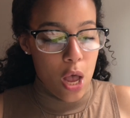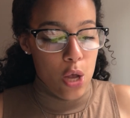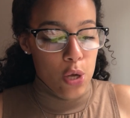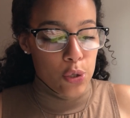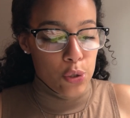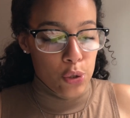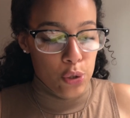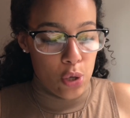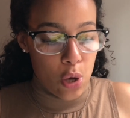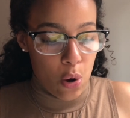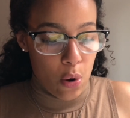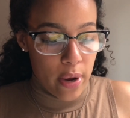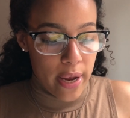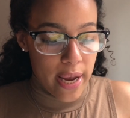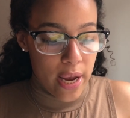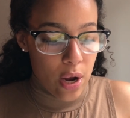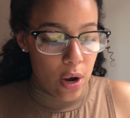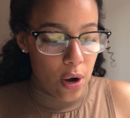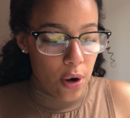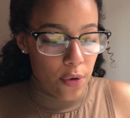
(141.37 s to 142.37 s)
So
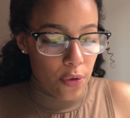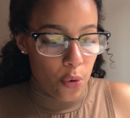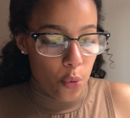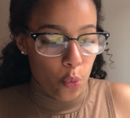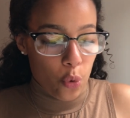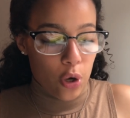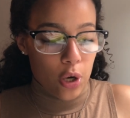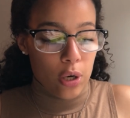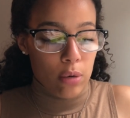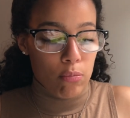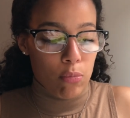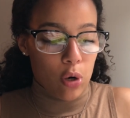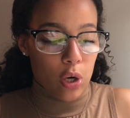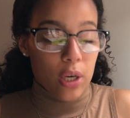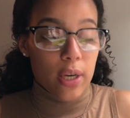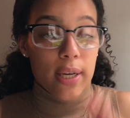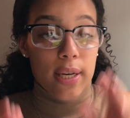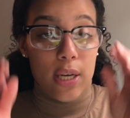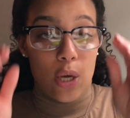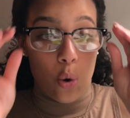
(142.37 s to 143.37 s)
here the word
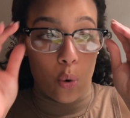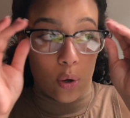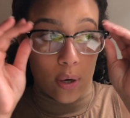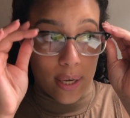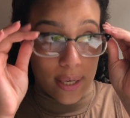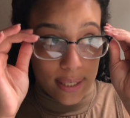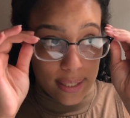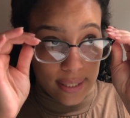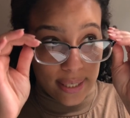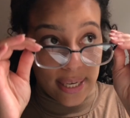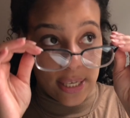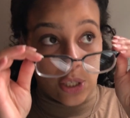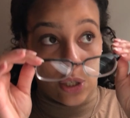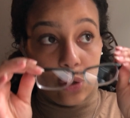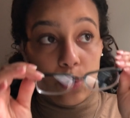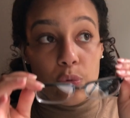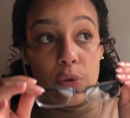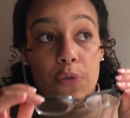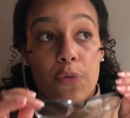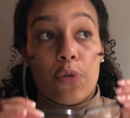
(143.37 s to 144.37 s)
marketing
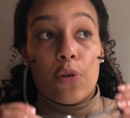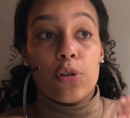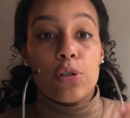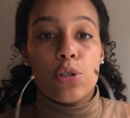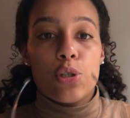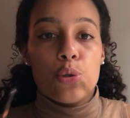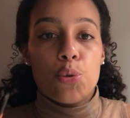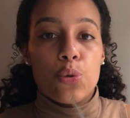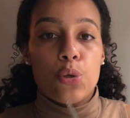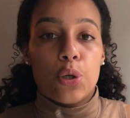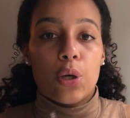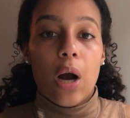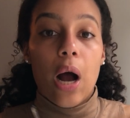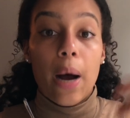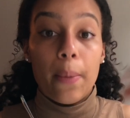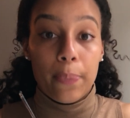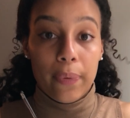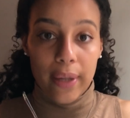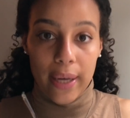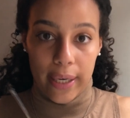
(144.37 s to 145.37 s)
organization refers to your
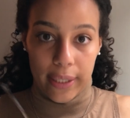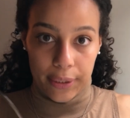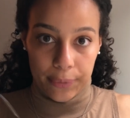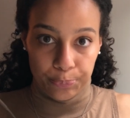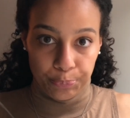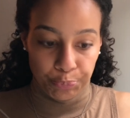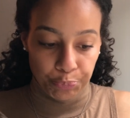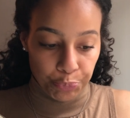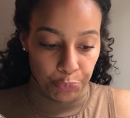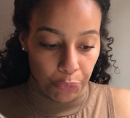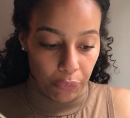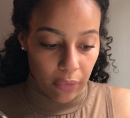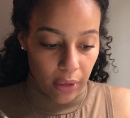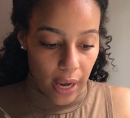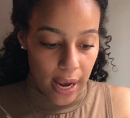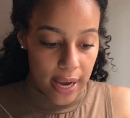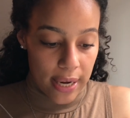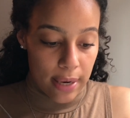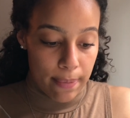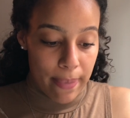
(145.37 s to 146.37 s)
upline.
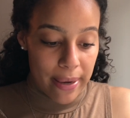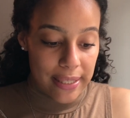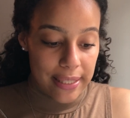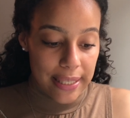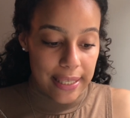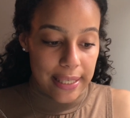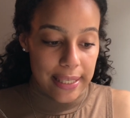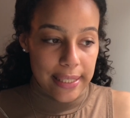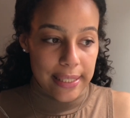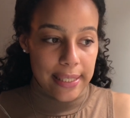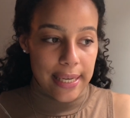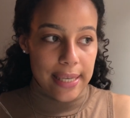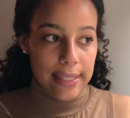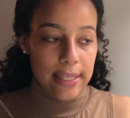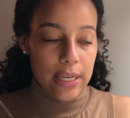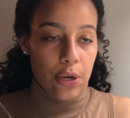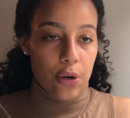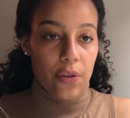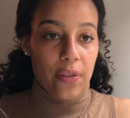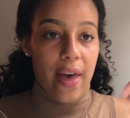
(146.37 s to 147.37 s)
And it basically says
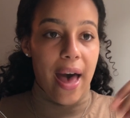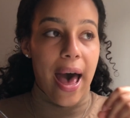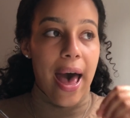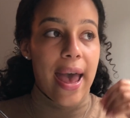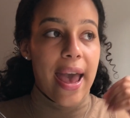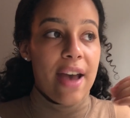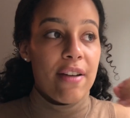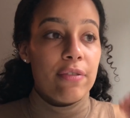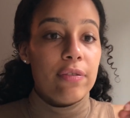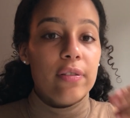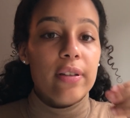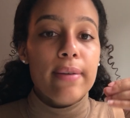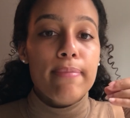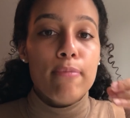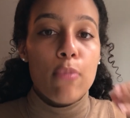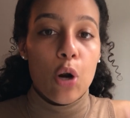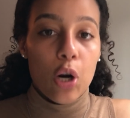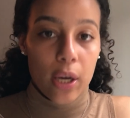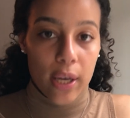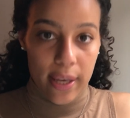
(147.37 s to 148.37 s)
here that every
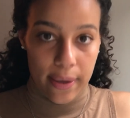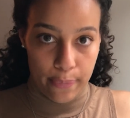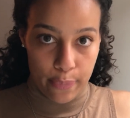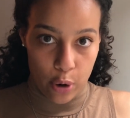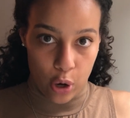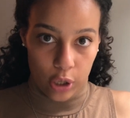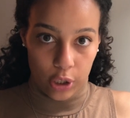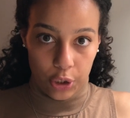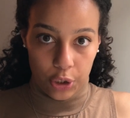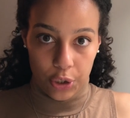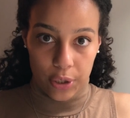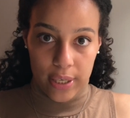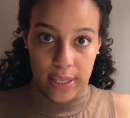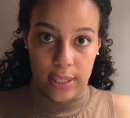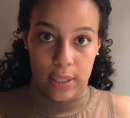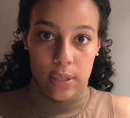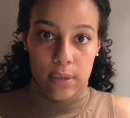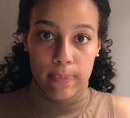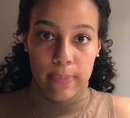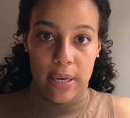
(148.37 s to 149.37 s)
market partner
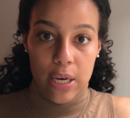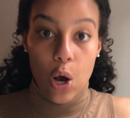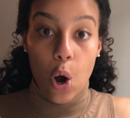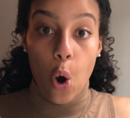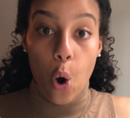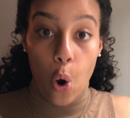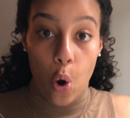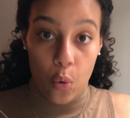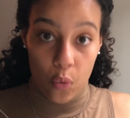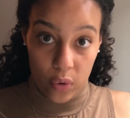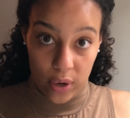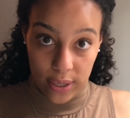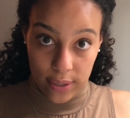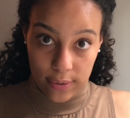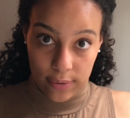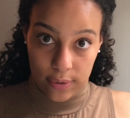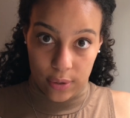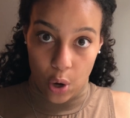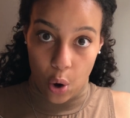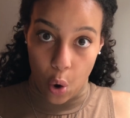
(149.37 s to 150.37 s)
needs to be always